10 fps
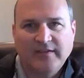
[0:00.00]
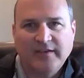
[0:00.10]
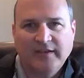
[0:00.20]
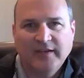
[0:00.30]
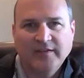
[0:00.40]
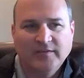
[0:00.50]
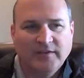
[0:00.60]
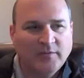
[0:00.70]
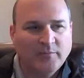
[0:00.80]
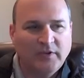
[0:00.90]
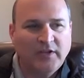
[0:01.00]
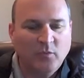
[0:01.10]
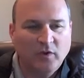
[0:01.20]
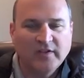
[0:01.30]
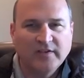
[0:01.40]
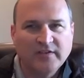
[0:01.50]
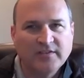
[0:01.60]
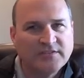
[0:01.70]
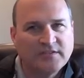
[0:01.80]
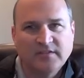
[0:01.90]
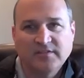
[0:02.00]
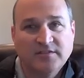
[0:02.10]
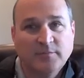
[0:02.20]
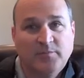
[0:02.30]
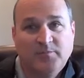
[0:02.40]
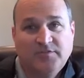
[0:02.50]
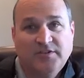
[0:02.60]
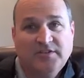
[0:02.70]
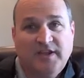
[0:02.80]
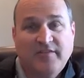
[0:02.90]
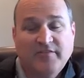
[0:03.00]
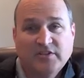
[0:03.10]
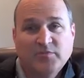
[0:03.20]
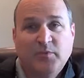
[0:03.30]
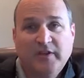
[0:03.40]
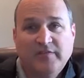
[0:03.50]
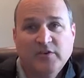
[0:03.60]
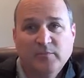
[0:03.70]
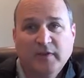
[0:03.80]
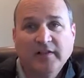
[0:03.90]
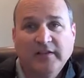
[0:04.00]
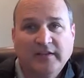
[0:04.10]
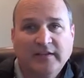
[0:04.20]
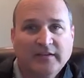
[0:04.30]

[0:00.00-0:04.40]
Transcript: and being willing to just have a display of humility